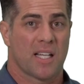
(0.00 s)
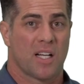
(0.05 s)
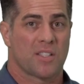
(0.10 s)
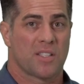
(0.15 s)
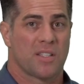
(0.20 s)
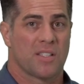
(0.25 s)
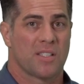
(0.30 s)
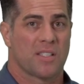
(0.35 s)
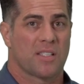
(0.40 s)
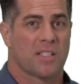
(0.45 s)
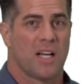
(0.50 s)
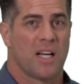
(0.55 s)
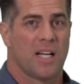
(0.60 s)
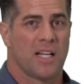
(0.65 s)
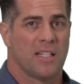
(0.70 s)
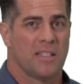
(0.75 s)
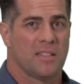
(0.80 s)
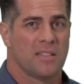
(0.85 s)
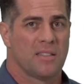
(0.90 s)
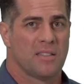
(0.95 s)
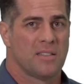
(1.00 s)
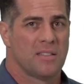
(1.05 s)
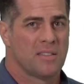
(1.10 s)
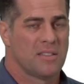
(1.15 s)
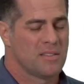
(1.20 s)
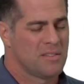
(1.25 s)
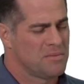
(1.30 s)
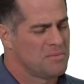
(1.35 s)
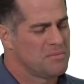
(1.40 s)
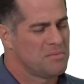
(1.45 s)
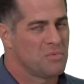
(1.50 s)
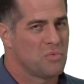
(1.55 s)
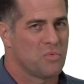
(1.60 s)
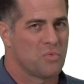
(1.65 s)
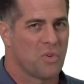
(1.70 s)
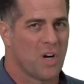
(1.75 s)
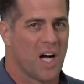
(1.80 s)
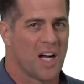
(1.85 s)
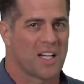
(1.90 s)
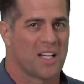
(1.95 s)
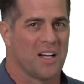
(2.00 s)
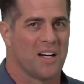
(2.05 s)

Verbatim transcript: out to the side? Rock